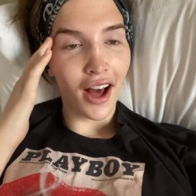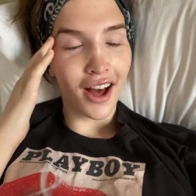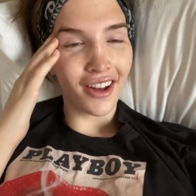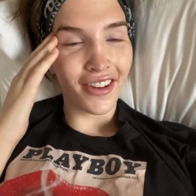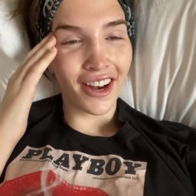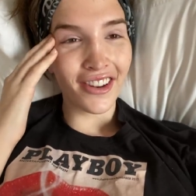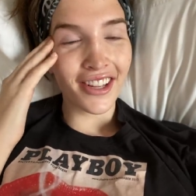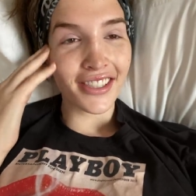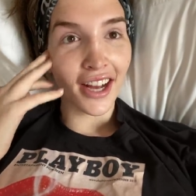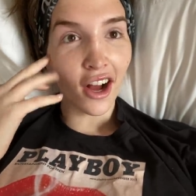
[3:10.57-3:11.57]
I don't need
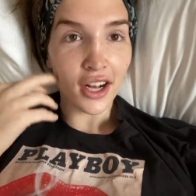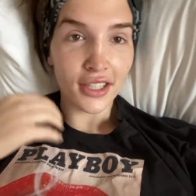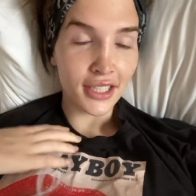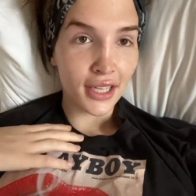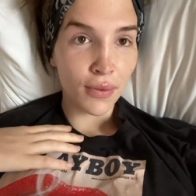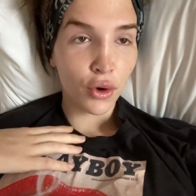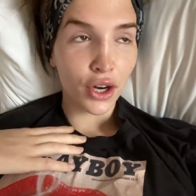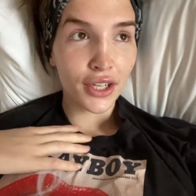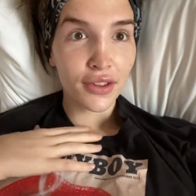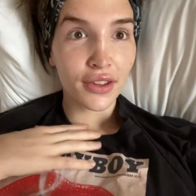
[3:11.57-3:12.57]
to take oxys anymore.